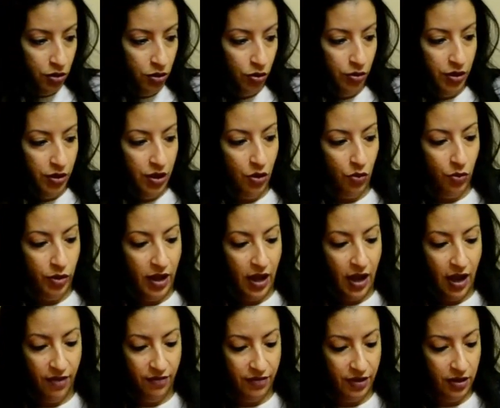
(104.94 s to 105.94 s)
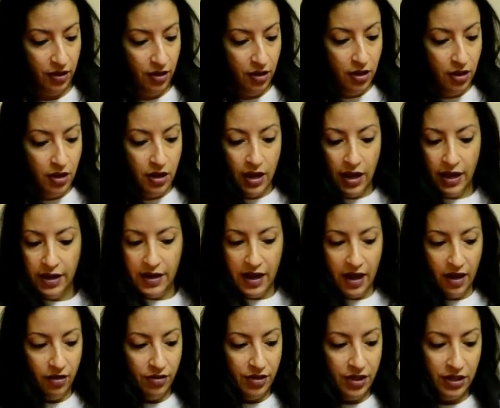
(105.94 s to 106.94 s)
So there we have it. And
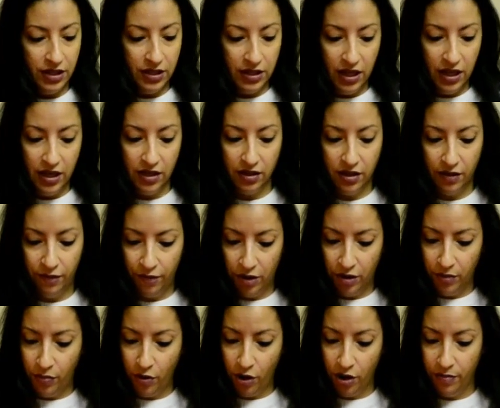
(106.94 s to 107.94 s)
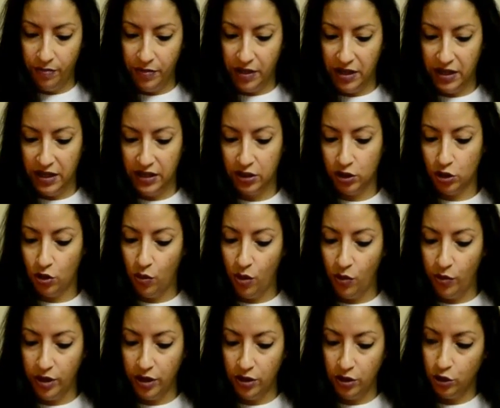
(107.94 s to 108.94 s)
now that's it. The fun part begins. So
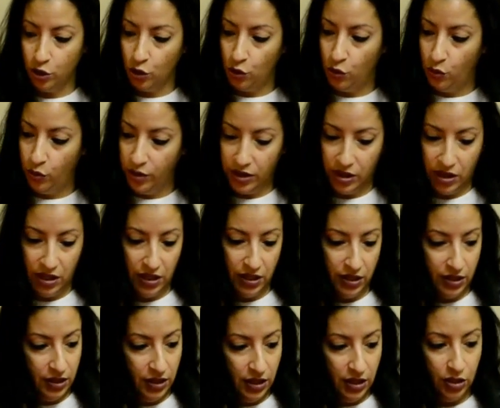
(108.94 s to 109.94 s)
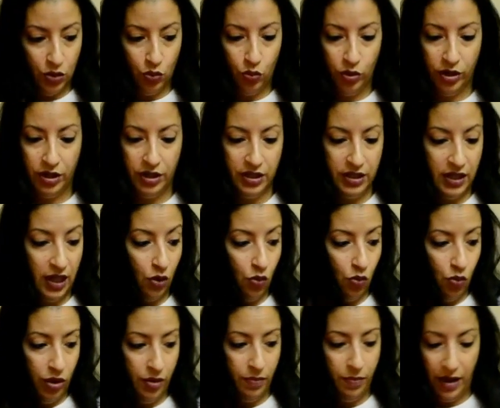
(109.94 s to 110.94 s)
what we're going to do with this is we're going to take
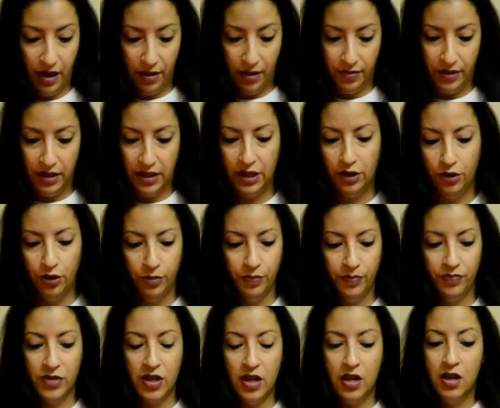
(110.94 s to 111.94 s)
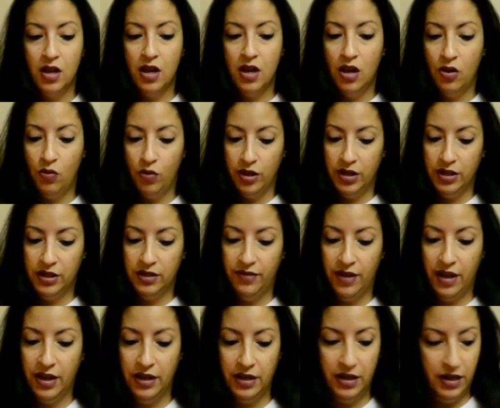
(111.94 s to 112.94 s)
one pipe cleaner, and we're going to
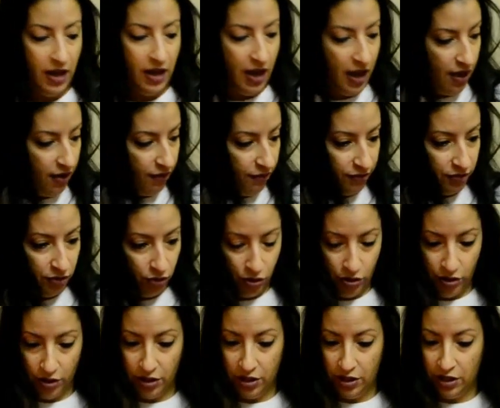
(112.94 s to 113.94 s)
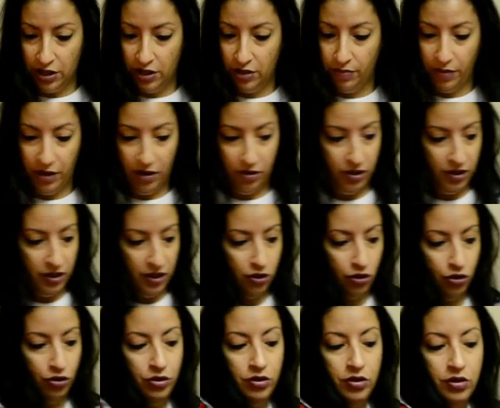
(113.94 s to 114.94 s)
divide it in half. So you're going to need a pair of
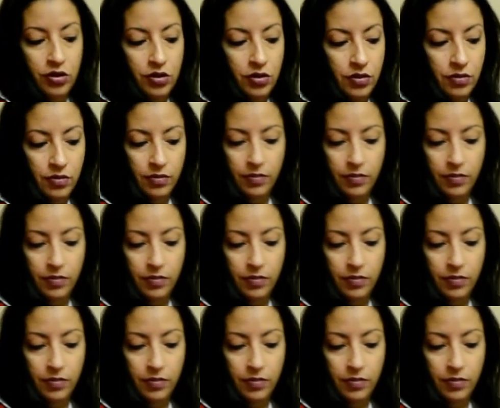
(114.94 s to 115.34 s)
scissors.